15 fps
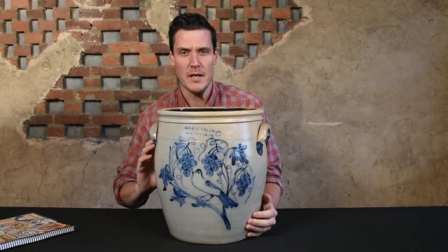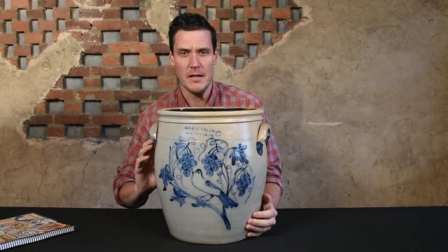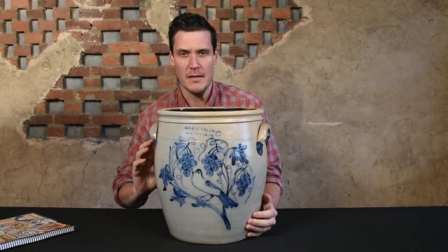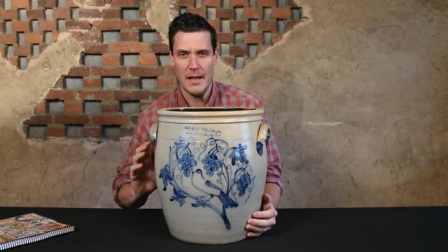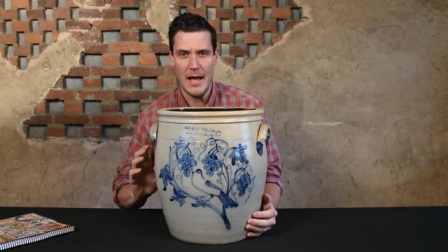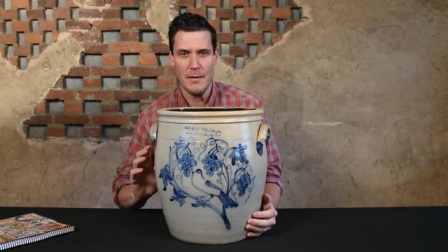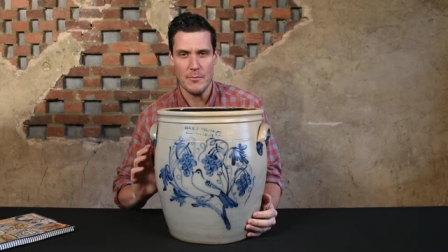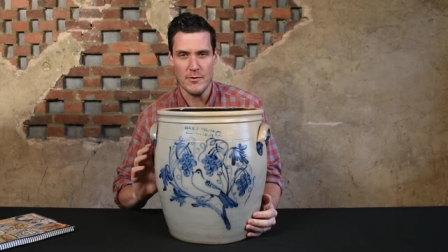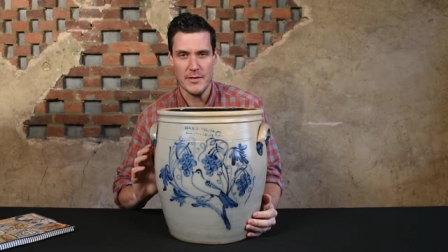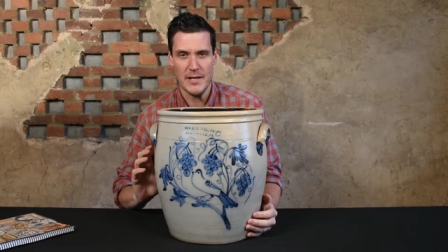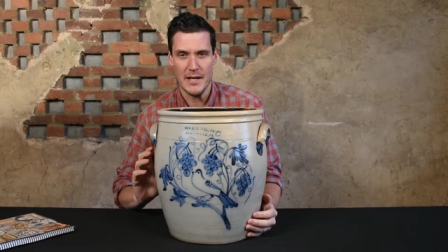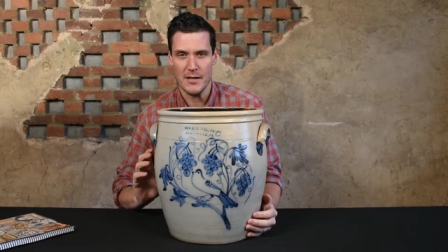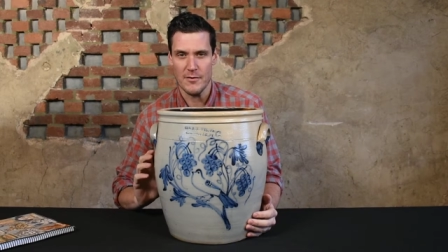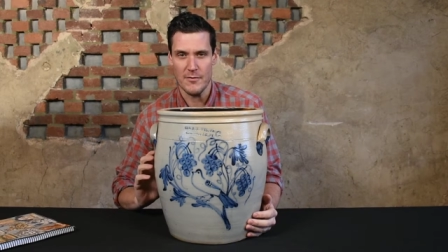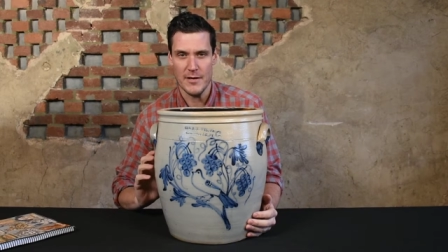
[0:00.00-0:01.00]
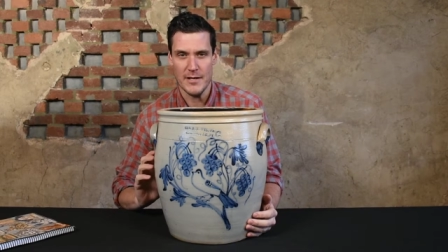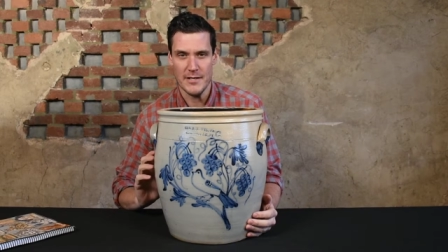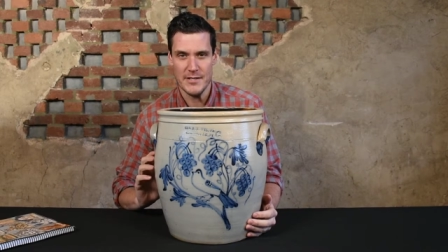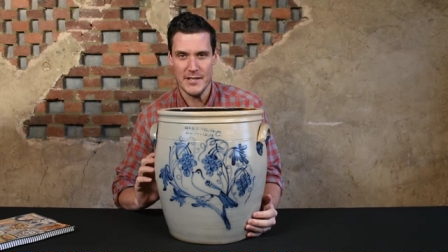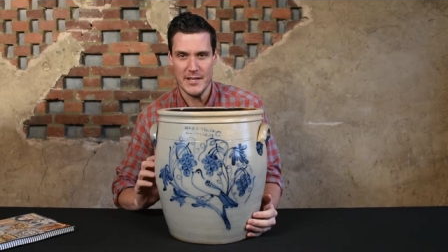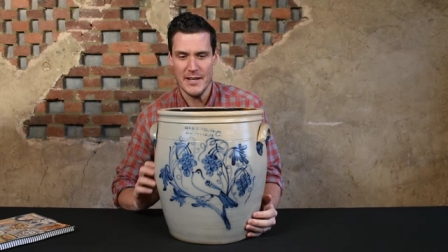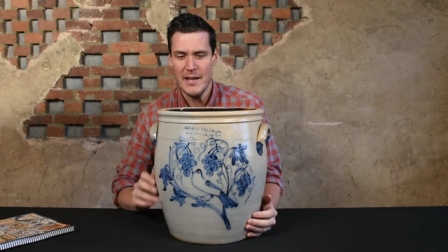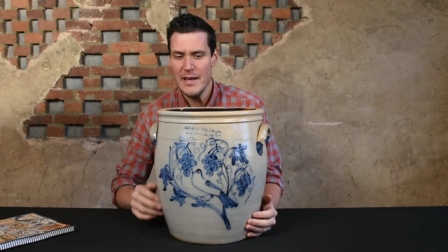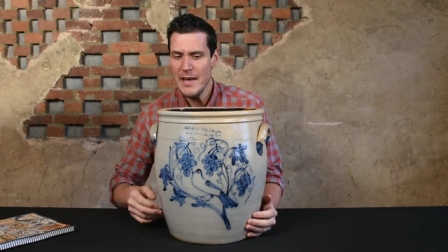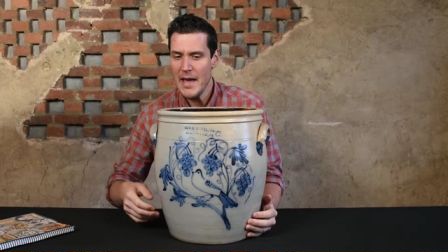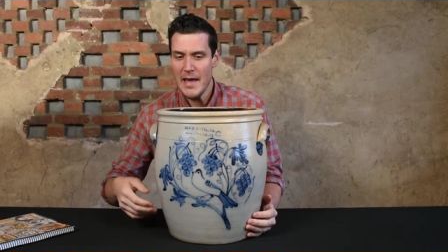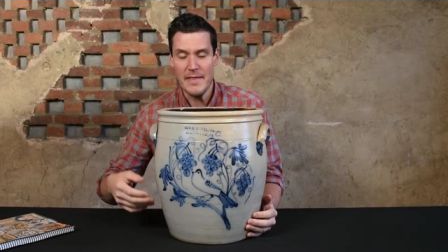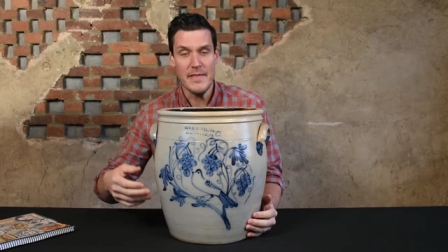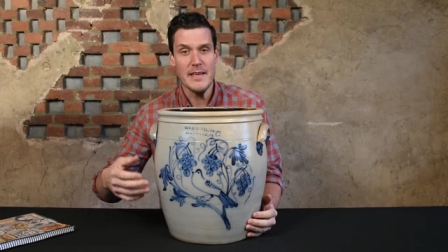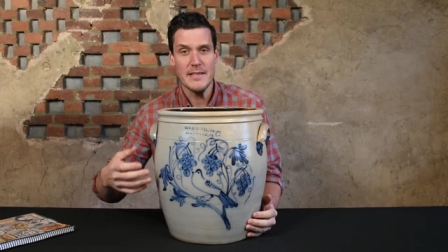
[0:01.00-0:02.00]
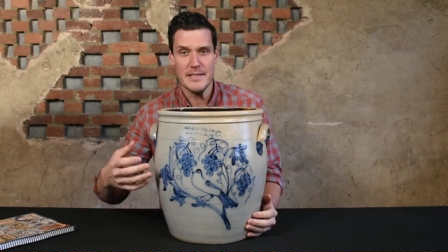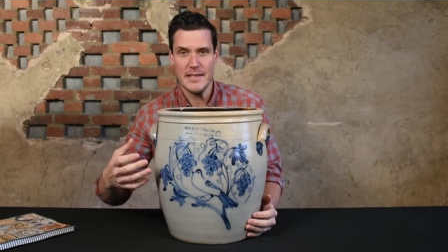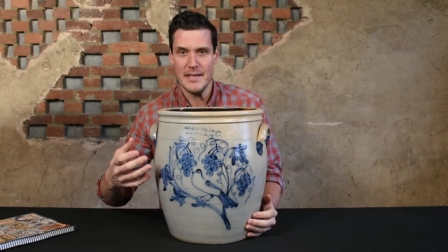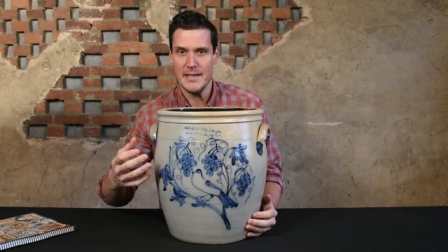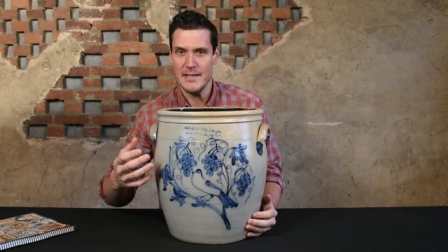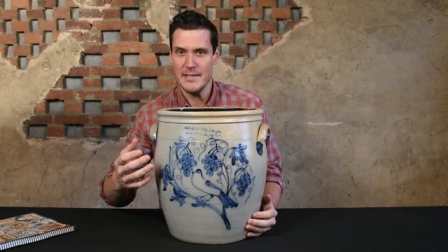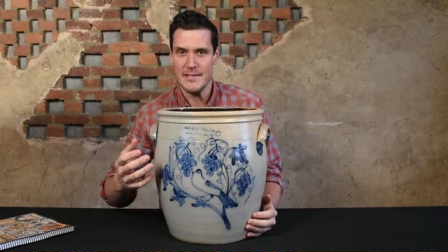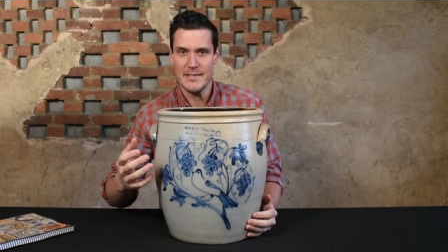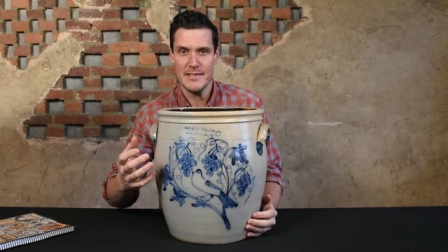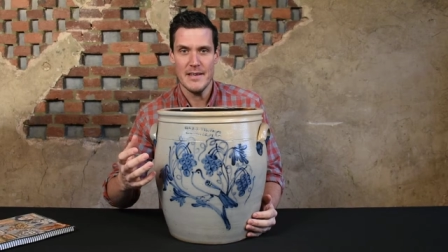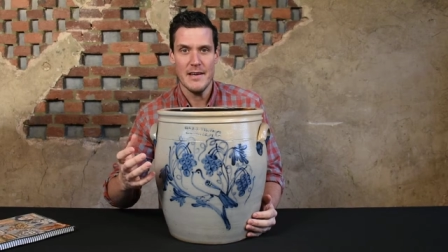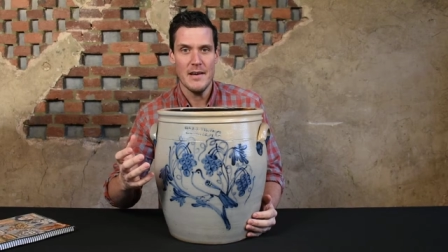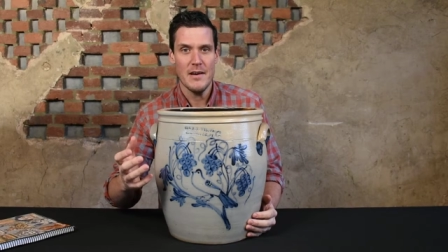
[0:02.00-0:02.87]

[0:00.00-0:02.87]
elaborate decoration. And this is